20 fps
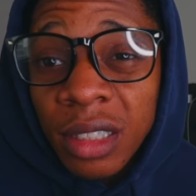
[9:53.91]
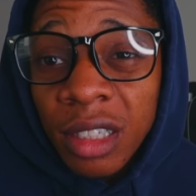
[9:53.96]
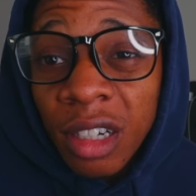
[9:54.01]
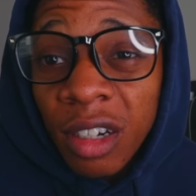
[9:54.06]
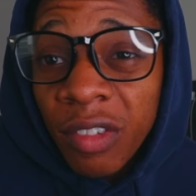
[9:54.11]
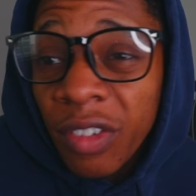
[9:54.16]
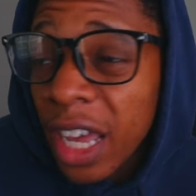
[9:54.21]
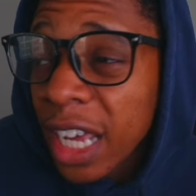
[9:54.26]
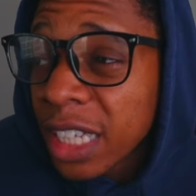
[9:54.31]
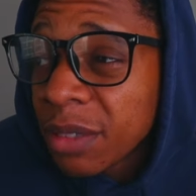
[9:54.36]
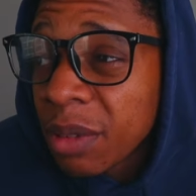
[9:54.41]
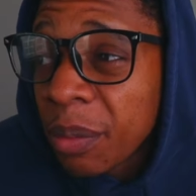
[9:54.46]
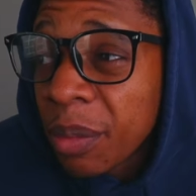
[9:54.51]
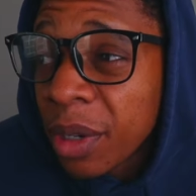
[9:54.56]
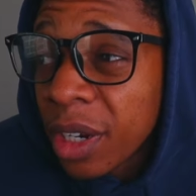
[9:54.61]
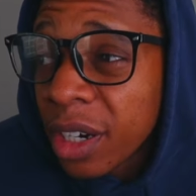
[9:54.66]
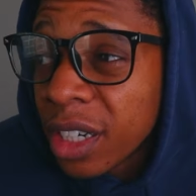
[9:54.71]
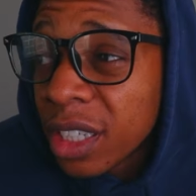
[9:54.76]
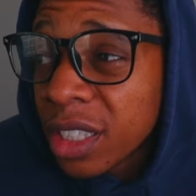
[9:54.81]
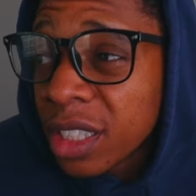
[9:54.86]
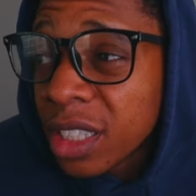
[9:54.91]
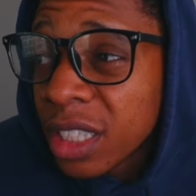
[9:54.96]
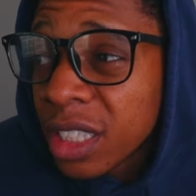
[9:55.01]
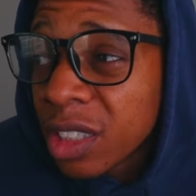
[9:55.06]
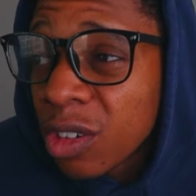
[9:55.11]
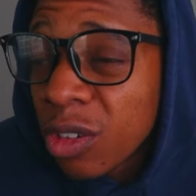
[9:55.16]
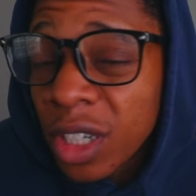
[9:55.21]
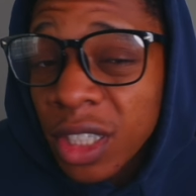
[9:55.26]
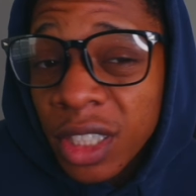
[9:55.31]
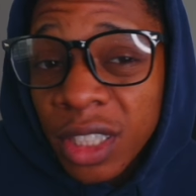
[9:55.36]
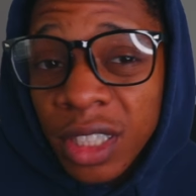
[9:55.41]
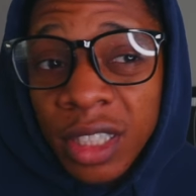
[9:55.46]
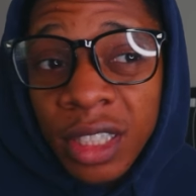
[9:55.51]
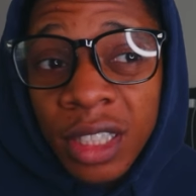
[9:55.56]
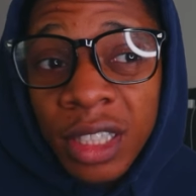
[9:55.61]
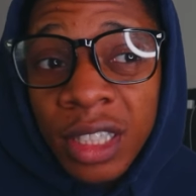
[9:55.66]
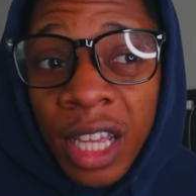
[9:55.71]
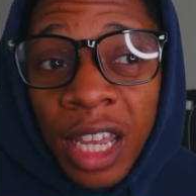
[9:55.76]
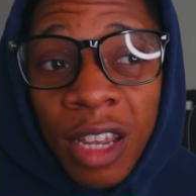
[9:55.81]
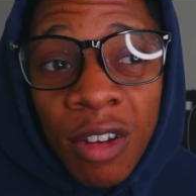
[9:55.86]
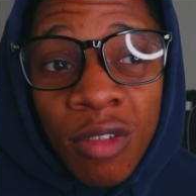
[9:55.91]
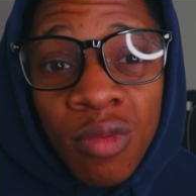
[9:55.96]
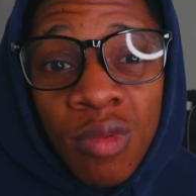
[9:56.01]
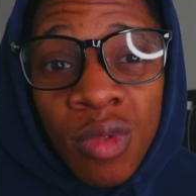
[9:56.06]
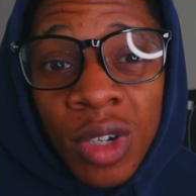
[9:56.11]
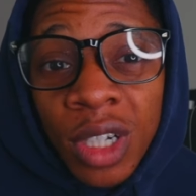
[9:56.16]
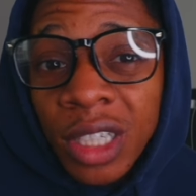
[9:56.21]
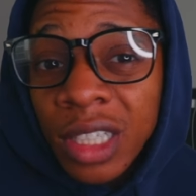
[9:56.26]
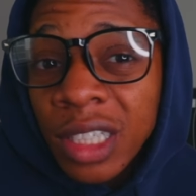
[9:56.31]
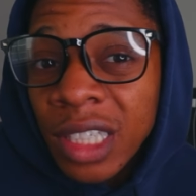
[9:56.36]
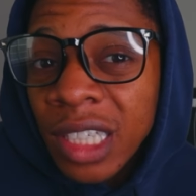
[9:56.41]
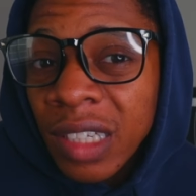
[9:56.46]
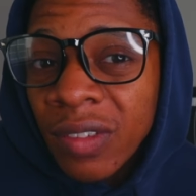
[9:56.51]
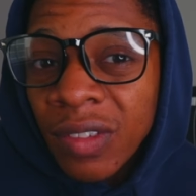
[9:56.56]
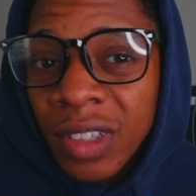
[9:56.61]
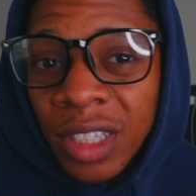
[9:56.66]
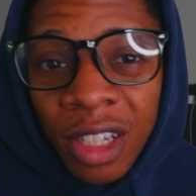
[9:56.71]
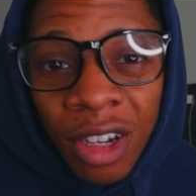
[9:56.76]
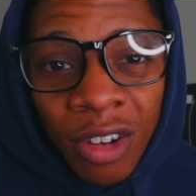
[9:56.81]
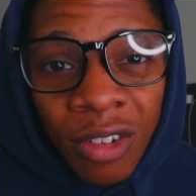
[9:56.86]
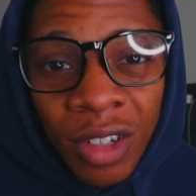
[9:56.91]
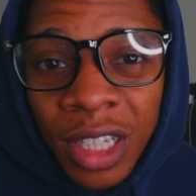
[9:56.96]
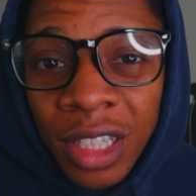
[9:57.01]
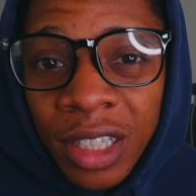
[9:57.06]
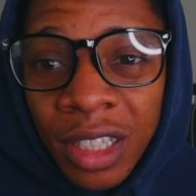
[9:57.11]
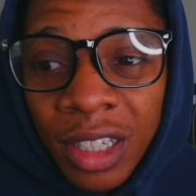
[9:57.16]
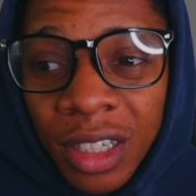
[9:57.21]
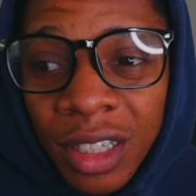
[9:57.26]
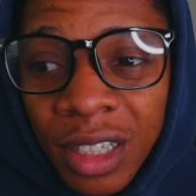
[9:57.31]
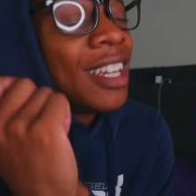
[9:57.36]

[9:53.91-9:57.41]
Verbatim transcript: You know, if I asked my parents these questions, they wouldn't even know either.